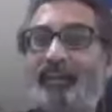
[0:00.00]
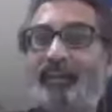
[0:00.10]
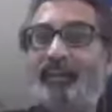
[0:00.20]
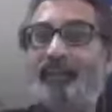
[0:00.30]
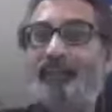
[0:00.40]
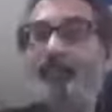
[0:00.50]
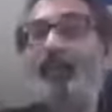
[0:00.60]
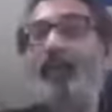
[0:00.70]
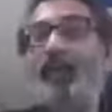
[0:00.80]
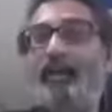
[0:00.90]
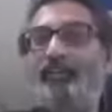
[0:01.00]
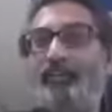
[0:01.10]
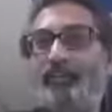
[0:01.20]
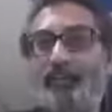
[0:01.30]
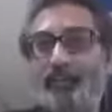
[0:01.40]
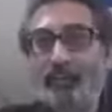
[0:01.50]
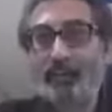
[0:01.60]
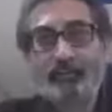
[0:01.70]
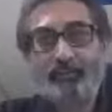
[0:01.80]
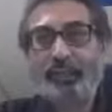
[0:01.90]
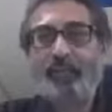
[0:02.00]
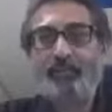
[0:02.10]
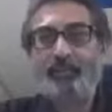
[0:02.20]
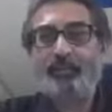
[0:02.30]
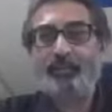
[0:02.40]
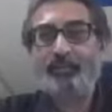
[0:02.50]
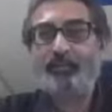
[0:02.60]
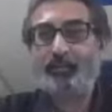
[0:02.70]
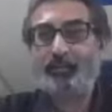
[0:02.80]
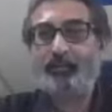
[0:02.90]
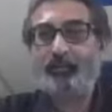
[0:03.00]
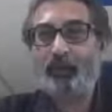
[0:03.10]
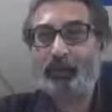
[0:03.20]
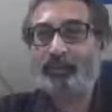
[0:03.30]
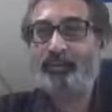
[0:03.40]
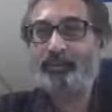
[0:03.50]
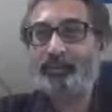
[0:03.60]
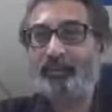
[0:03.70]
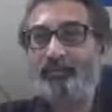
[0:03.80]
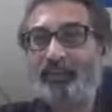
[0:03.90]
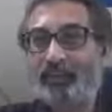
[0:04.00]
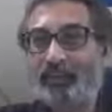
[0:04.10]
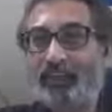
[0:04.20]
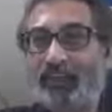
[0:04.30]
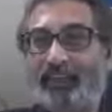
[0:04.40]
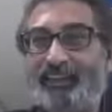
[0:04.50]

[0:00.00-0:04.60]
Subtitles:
so you're going to have a different set of challenges when you go to the West. Let me tell you that.